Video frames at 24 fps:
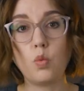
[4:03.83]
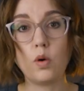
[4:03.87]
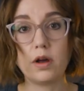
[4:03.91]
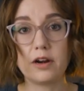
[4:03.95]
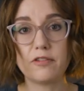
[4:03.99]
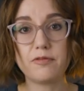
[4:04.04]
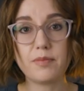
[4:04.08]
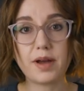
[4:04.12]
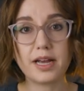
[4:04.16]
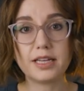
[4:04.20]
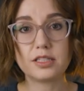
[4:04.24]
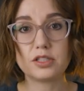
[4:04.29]
One
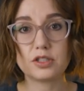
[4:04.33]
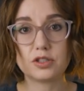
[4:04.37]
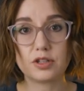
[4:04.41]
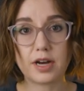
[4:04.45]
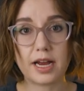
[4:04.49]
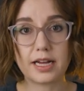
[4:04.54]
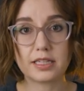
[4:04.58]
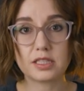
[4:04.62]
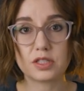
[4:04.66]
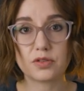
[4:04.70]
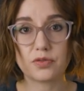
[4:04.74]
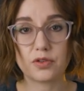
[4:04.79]
of my
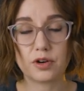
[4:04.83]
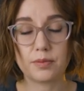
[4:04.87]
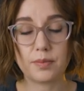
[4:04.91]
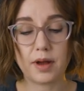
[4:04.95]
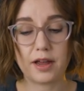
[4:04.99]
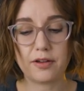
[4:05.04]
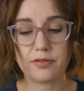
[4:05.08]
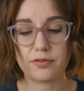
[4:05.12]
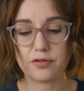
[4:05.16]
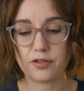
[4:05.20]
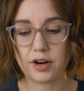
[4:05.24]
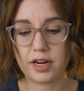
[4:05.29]
strands for
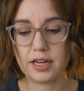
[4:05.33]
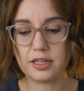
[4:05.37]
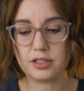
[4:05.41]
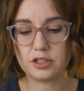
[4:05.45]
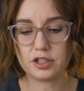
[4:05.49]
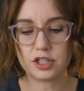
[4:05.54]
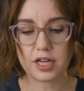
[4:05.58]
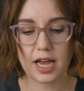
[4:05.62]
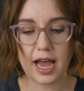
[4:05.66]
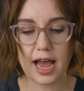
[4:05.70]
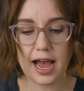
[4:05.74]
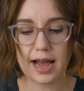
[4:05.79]
my
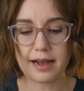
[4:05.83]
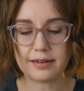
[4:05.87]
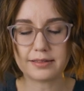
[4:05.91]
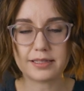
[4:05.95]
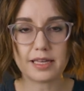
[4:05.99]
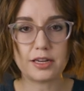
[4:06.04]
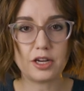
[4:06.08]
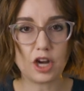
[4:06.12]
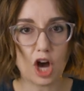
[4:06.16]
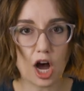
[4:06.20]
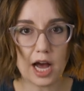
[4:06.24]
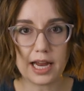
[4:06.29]
fringe has
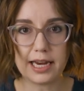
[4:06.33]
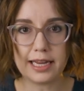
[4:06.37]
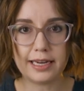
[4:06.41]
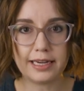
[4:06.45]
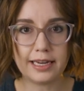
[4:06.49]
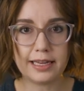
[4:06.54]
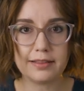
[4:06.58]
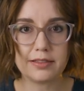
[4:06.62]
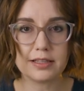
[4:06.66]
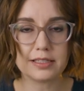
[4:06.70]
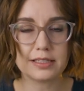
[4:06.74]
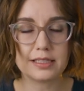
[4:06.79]
a knot in
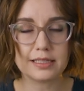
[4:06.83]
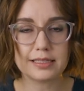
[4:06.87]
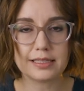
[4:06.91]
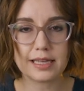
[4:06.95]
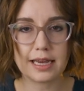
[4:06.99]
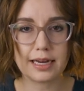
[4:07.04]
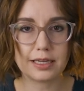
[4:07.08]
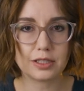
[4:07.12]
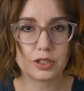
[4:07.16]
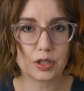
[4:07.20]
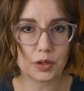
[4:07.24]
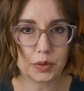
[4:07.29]
it. This is
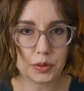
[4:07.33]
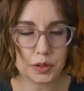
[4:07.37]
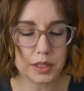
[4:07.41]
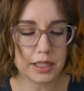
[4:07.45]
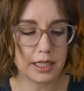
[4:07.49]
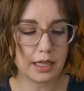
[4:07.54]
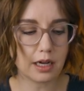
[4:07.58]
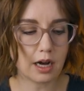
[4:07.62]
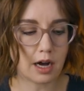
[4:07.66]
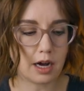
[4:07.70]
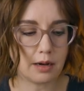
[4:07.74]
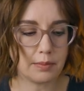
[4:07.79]
like
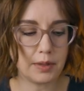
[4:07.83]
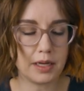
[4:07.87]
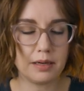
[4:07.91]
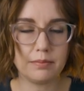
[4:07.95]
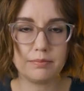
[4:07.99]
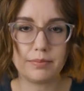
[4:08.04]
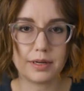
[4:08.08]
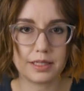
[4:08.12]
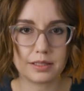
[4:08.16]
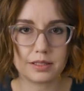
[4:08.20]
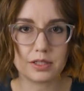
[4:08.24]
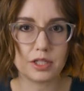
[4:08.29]
totally common,
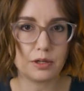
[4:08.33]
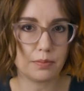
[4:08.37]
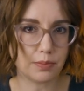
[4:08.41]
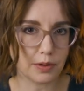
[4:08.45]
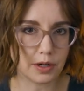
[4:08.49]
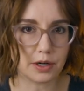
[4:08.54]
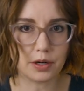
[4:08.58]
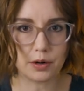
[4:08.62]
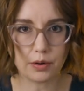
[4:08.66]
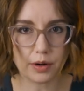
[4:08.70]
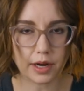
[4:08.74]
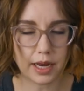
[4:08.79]
but
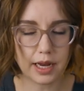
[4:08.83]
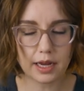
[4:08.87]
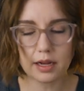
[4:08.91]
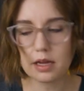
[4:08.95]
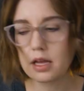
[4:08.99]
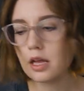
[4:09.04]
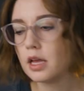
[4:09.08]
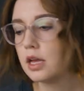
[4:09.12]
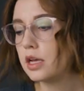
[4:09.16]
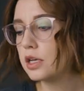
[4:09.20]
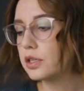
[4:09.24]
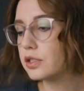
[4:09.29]
super annoying.
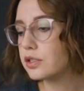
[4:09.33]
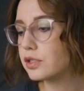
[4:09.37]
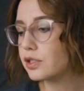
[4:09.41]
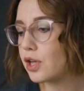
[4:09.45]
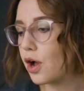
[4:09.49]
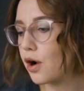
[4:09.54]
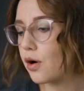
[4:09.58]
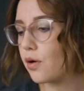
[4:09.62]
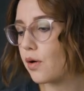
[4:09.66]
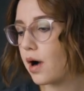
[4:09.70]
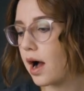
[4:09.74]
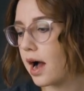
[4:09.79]

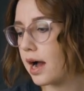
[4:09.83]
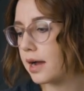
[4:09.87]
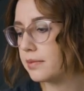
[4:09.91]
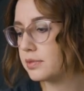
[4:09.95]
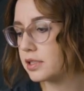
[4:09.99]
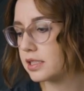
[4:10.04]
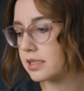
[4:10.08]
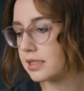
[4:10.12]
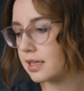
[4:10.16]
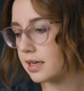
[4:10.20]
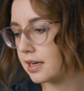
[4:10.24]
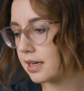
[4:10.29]
So I'm
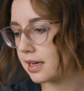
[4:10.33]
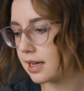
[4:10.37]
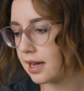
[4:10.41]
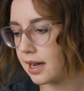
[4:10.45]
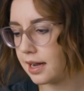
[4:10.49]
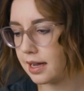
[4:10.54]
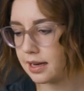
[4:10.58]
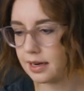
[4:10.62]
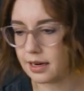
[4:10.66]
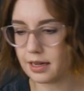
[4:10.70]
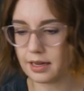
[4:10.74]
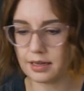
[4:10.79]
just gonna
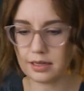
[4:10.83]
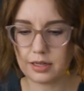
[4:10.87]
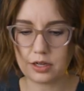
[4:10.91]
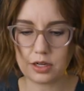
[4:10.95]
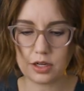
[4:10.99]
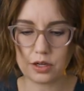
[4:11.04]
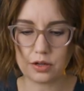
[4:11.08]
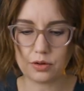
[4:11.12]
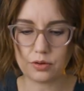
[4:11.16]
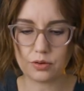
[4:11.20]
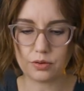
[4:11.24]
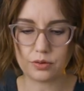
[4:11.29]
cut a
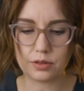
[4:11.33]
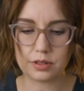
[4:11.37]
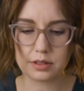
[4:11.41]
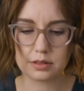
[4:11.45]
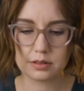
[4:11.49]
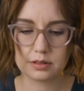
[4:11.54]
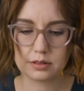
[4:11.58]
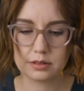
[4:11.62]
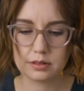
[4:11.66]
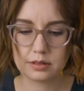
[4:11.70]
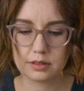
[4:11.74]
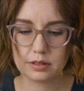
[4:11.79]
new
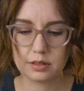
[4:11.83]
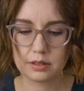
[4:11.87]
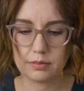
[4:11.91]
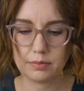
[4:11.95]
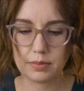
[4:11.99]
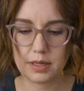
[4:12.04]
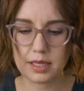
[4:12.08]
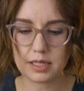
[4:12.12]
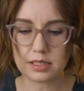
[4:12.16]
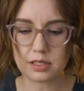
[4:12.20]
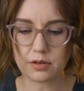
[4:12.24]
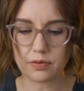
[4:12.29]

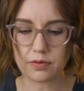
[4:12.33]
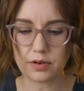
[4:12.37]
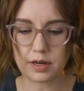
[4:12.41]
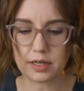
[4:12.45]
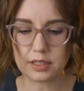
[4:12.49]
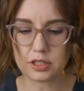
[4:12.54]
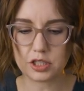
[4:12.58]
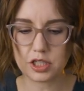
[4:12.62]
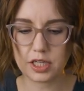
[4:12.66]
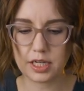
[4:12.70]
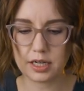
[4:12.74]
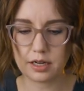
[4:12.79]
piece of
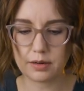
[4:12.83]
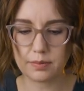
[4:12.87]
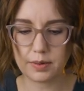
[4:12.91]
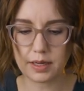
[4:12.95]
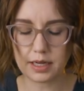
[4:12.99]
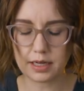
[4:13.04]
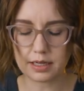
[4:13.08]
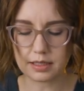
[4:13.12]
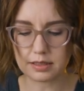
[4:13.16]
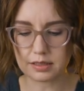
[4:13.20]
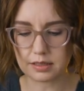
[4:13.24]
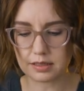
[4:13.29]
fringe here
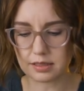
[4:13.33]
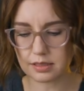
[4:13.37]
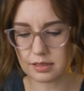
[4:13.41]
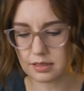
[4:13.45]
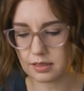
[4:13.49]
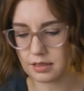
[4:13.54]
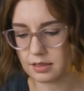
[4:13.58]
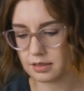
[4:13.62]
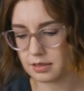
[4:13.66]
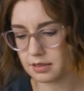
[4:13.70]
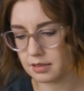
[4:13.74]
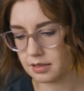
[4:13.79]

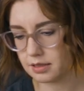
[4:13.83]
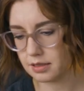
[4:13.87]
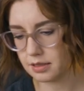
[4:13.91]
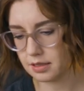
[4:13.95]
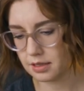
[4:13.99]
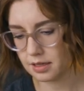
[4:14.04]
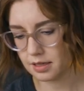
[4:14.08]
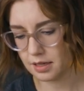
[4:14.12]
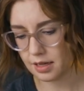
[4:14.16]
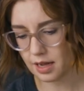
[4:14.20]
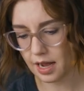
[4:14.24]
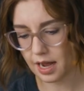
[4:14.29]
because
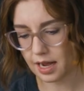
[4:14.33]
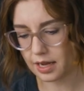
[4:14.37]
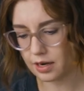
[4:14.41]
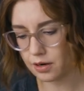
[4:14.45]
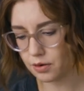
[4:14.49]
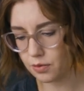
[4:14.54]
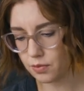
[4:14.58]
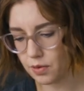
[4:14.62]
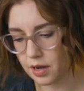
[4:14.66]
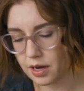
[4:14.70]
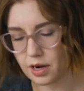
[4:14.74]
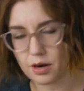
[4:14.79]
I
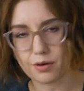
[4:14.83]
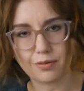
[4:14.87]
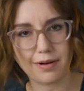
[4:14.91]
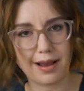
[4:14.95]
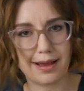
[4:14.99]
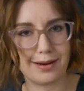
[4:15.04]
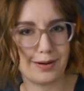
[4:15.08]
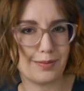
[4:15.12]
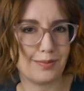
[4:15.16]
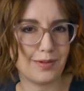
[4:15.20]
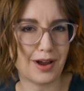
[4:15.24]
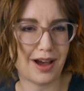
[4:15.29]
don't want a
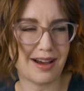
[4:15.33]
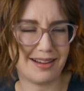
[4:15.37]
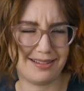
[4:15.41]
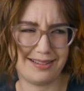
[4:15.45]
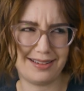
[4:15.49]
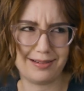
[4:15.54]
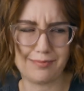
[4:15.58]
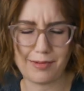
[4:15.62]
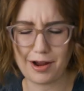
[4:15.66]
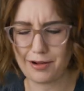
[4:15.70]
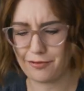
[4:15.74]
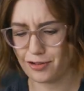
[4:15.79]
random knot
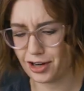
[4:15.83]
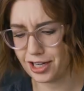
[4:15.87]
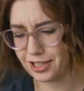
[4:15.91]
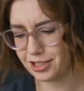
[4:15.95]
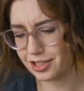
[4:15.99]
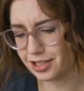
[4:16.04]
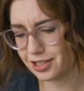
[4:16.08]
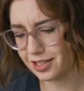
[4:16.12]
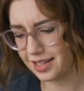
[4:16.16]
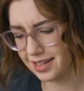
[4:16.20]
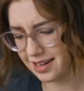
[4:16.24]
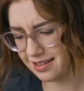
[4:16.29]
in my
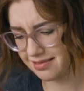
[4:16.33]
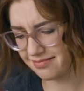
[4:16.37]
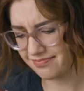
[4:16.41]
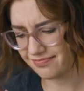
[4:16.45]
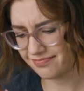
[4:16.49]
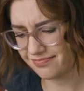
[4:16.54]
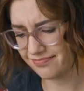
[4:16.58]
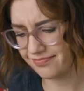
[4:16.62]
fringe, you know?